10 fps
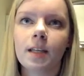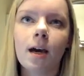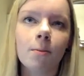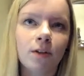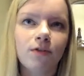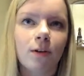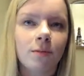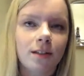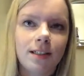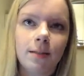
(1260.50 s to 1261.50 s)
coming from
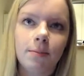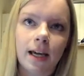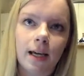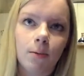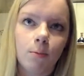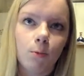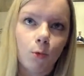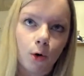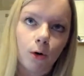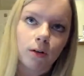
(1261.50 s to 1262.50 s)
the DBA
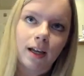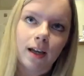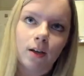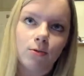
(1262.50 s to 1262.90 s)
world and